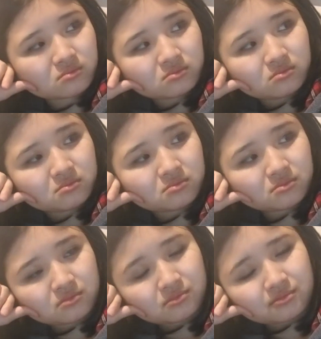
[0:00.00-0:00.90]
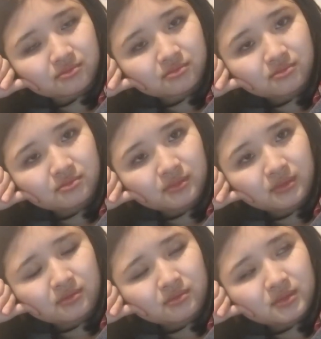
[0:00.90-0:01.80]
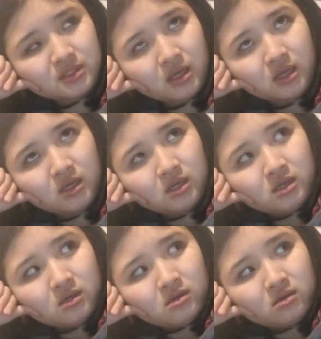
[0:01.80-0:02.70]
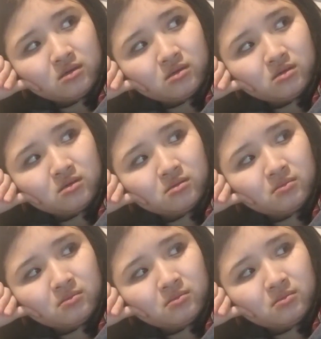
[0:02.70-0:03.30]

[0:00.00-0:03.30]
[no speech]